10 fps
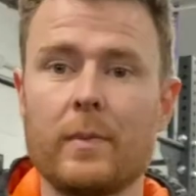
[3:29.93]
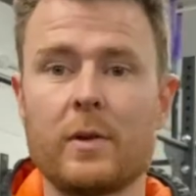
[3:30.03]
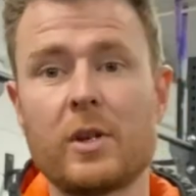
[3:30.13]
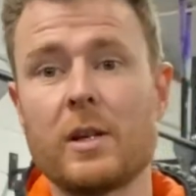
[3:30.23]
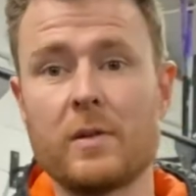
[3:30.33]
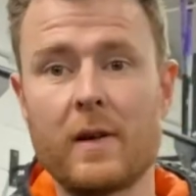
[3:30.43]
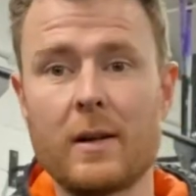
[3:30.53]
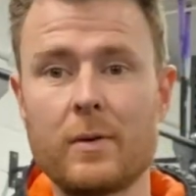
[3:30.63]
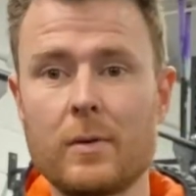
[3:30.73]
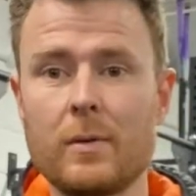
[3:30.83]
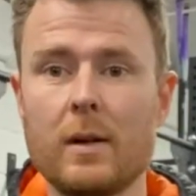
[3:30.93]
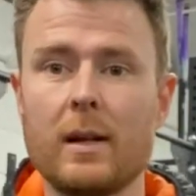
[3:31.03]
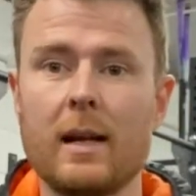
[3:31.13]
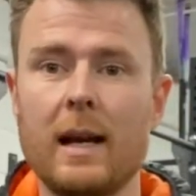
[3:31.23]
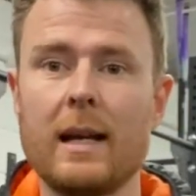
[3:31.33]
Change your angle,
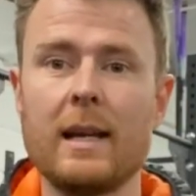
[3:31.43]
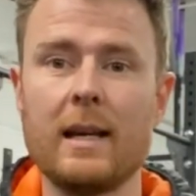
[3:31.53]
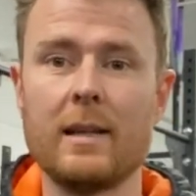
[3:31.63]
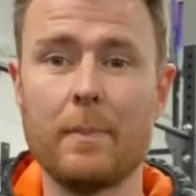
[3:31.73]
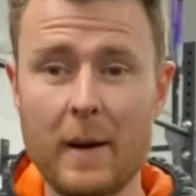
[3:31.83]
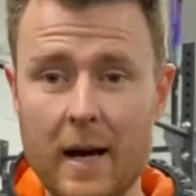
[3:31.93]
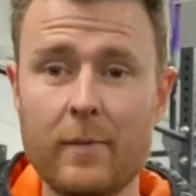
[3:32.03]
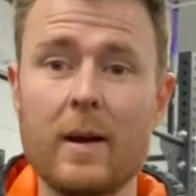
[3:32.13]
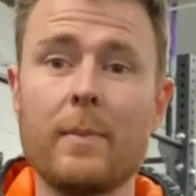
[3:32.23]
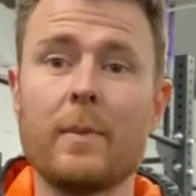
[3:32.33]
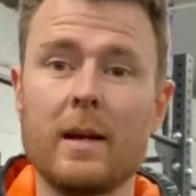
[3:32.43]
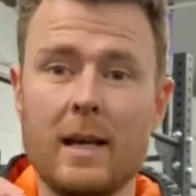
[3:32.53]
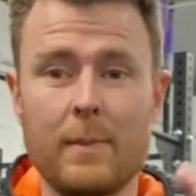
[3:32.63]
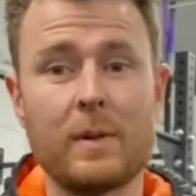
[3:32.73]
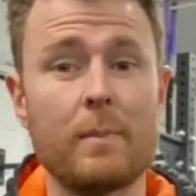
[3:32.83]
and in the bad rep,
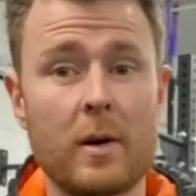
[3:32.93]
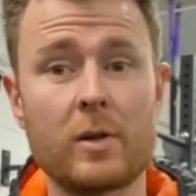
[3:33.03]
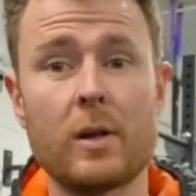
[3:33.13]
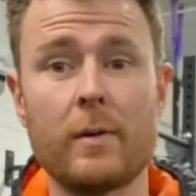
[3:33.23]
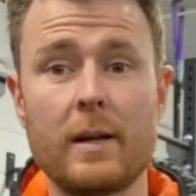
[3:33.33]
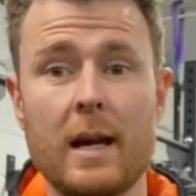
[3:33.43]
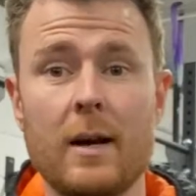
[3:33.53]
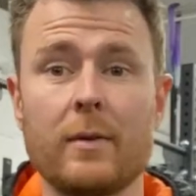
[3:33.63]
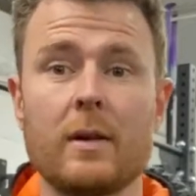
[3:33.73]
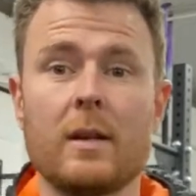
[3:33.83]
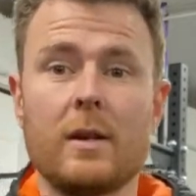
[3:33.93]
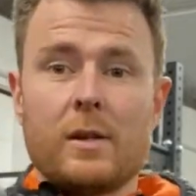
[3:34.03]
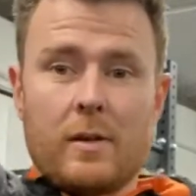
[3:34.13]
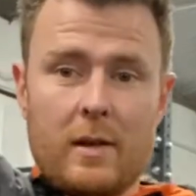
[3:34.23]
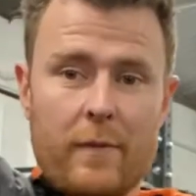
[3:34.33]
hips are much lower down. So
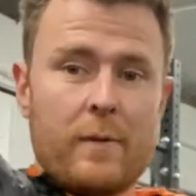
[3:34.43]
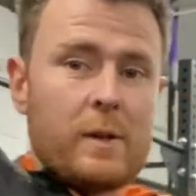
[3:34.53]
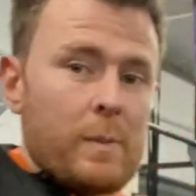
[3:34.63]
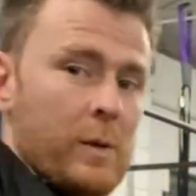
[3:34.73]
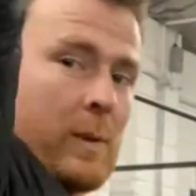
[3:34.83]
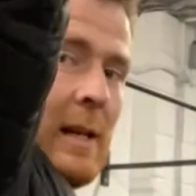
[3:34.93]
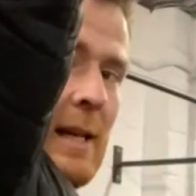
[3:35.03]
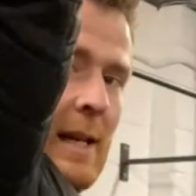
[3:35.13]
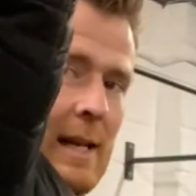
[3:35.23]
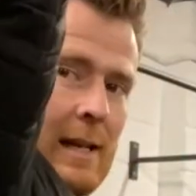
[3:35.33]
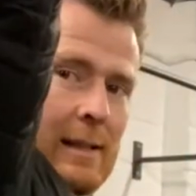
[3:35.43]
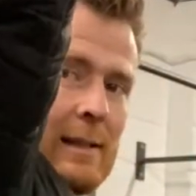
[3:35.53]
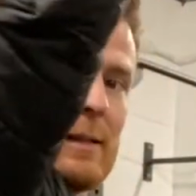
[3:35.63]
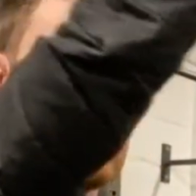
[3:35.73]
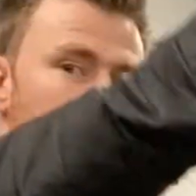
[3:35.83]
the difference between here
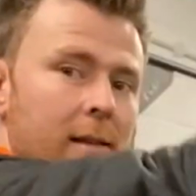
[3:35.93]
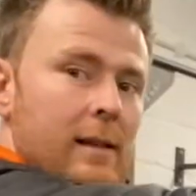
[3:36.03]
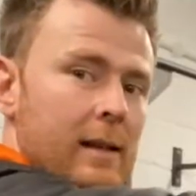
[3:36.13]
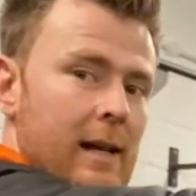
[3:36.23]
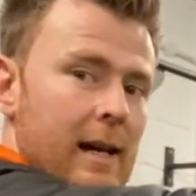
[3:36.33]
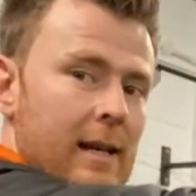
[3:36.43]
and